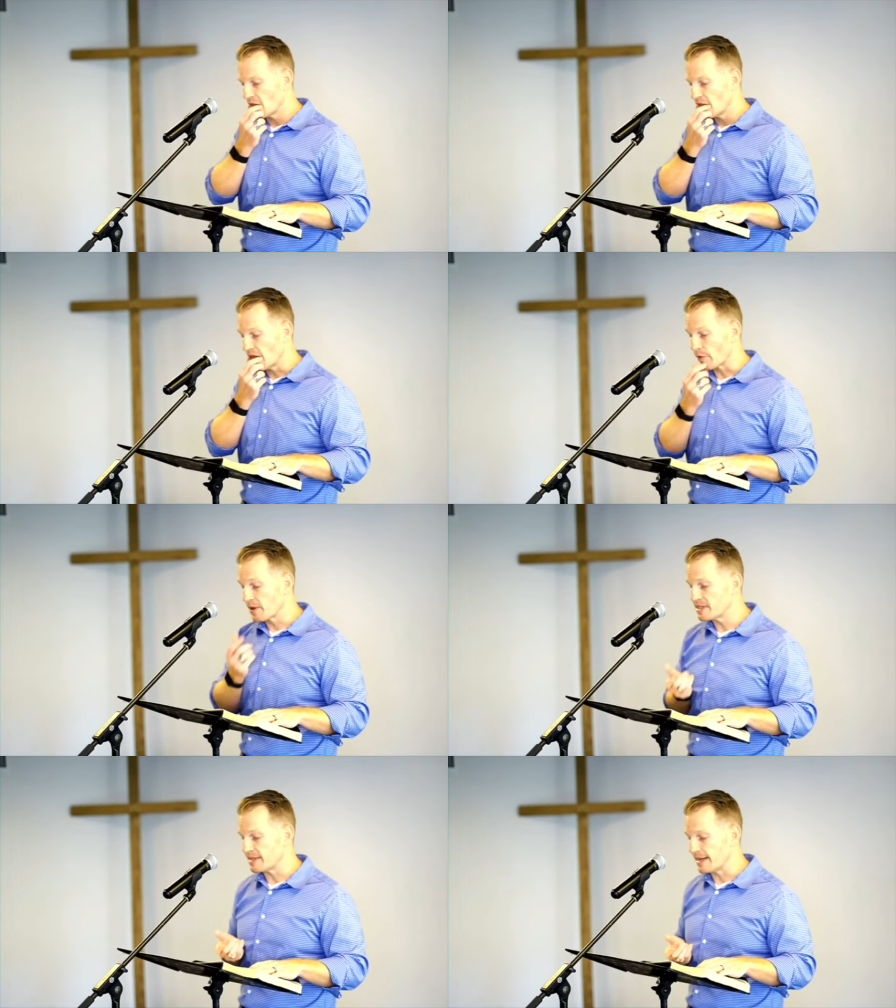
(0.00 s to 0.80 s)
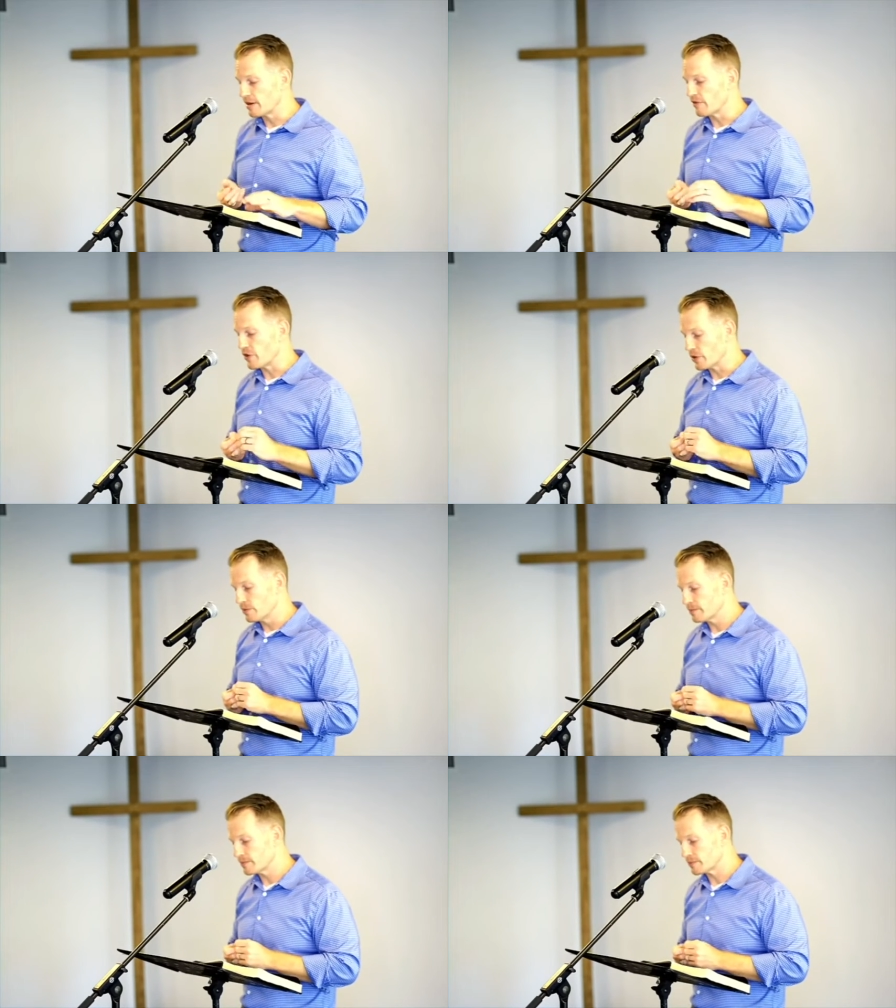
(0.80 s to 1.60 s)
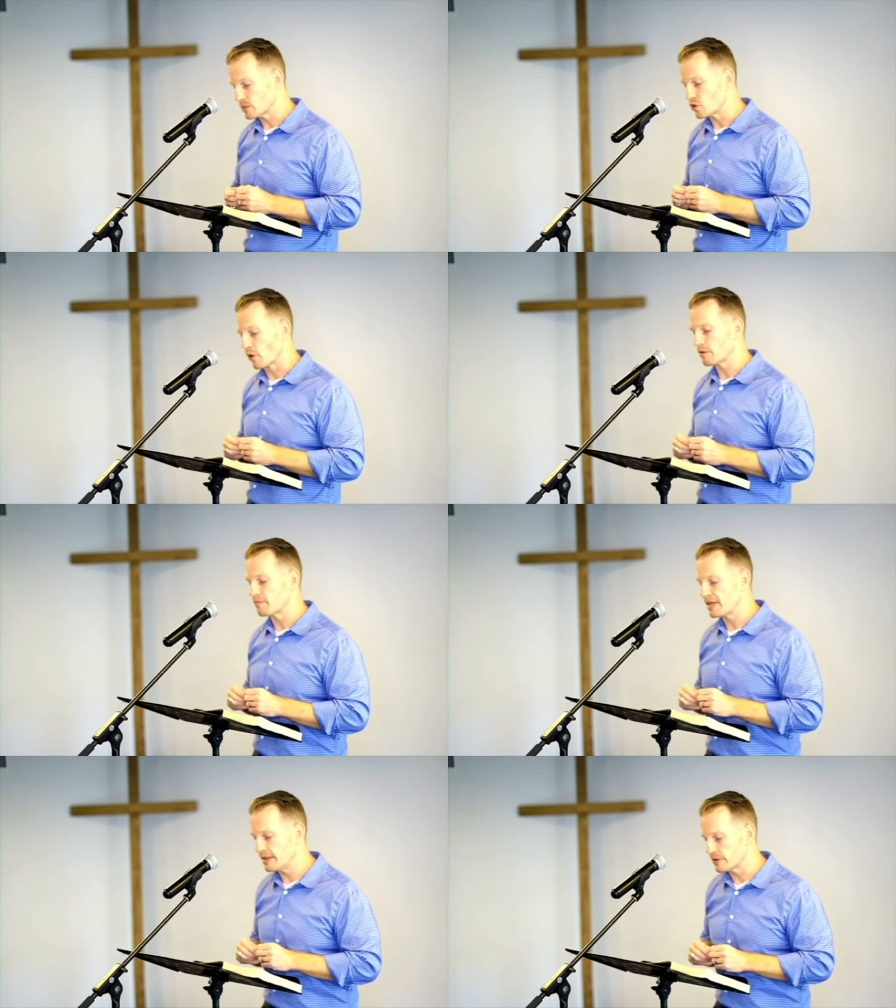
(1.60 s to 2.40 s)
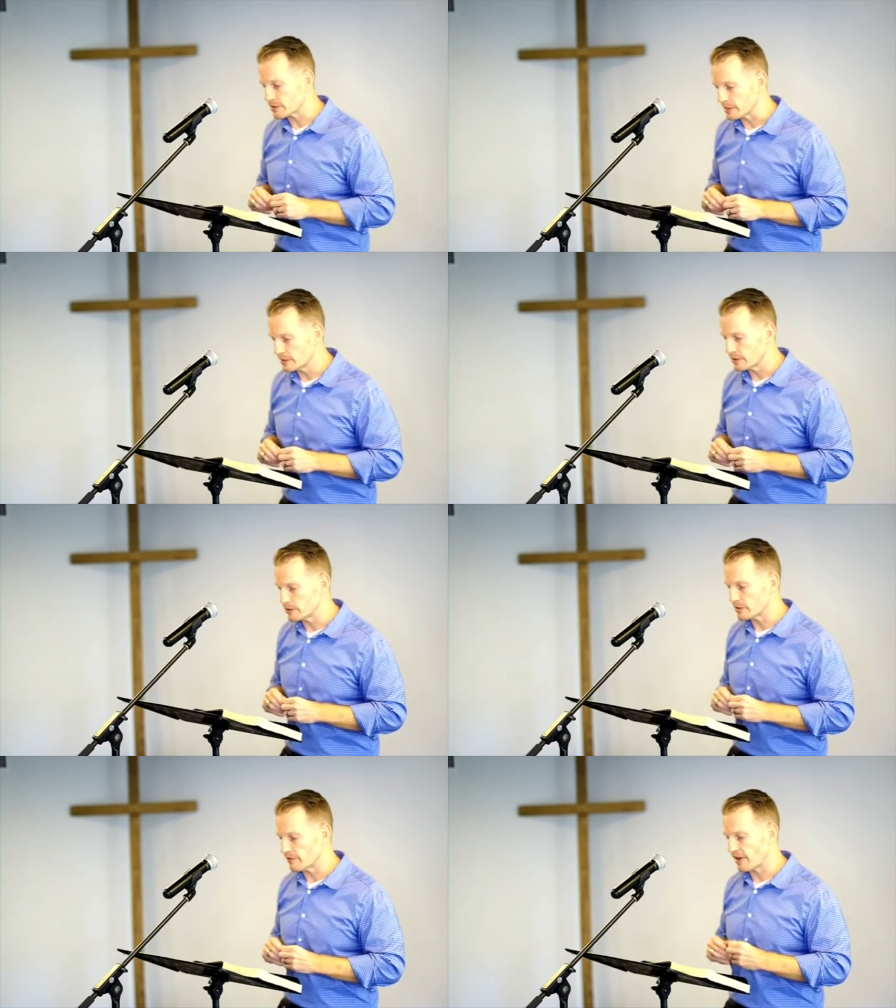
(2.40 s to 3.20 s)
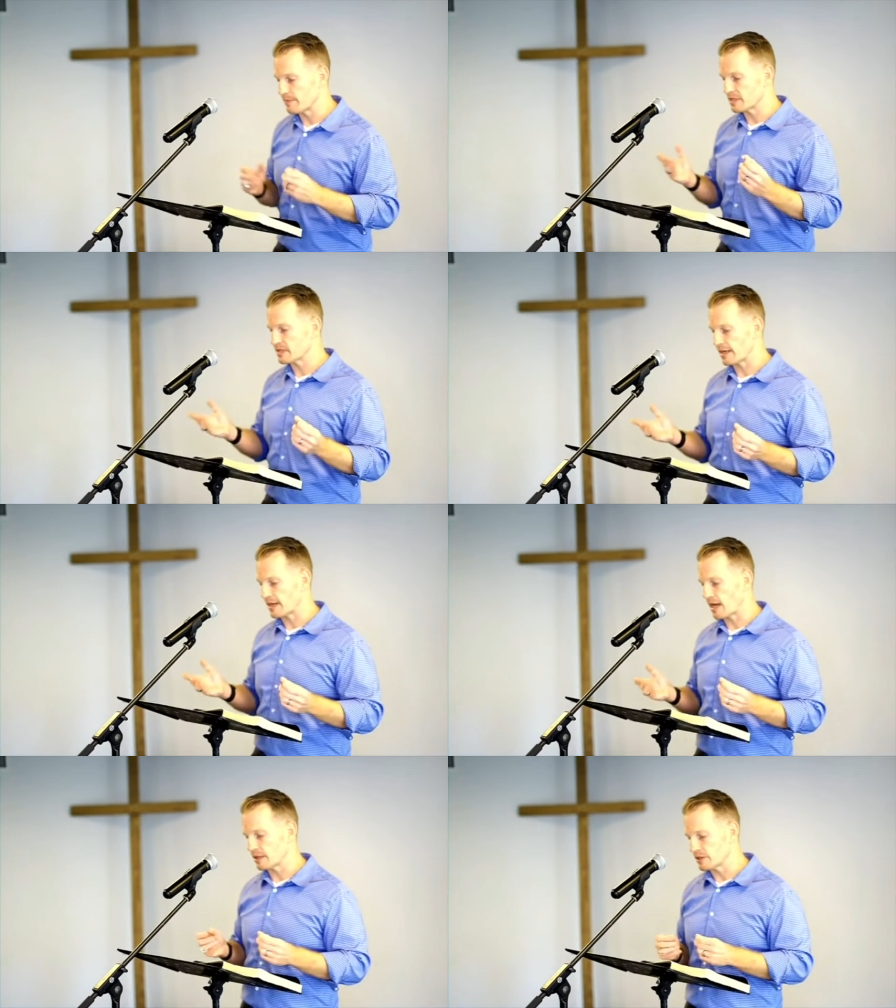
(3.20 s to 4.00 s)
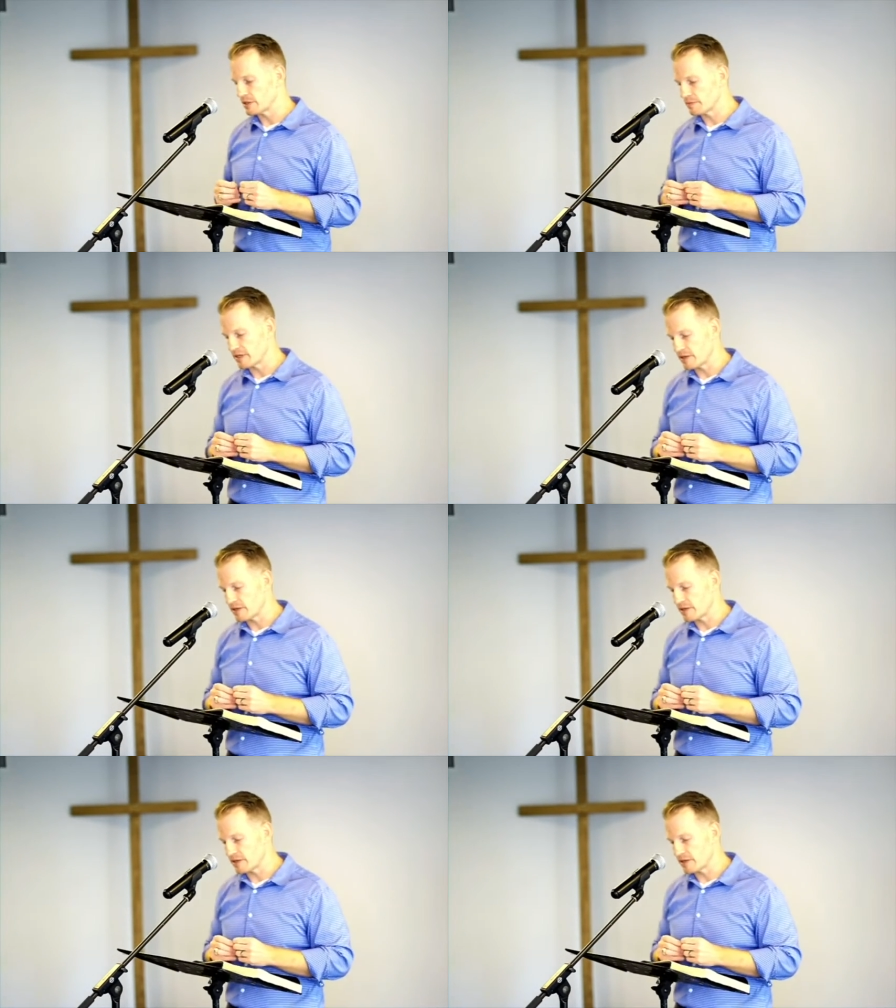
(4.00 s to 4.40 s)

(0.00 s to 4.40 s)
In a recent interview, Jordan Peterson, who's a famous psychologist, many